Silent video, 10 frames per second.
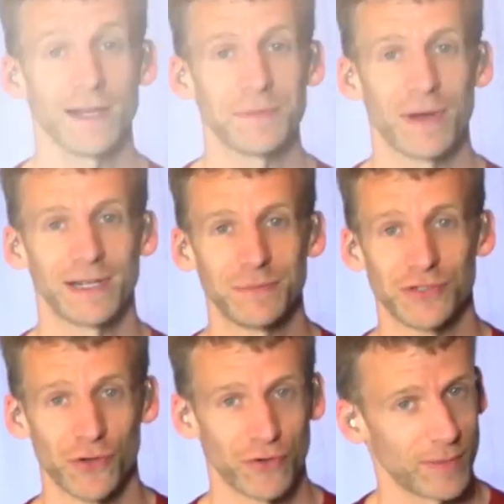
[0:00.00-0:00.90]
Hi, my name is
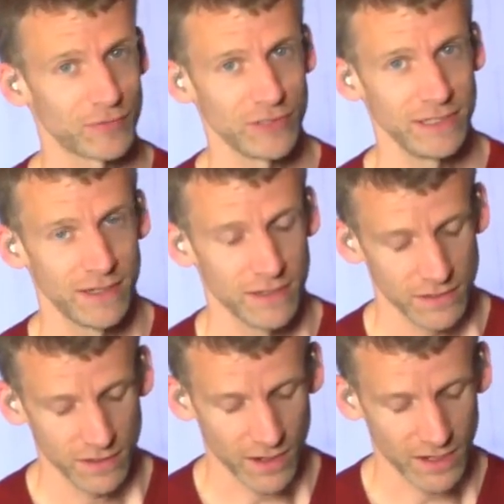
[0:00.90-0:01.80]
Joe Crabtree.
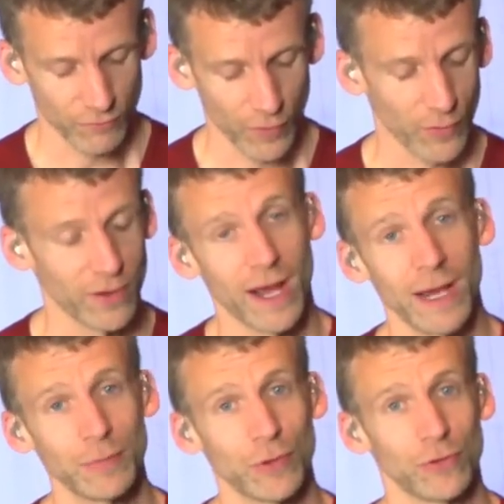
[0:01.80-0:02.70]
I wrote an
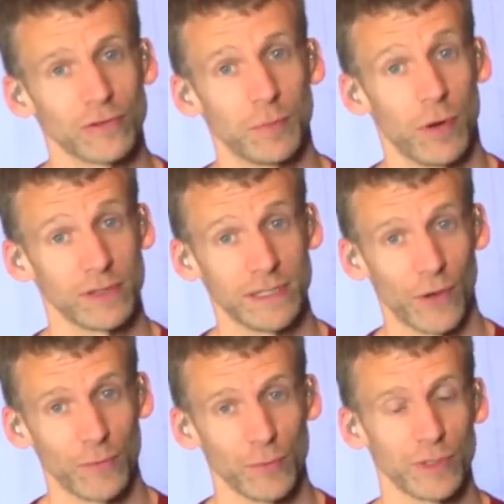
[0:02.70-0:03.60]
app called PolyNome,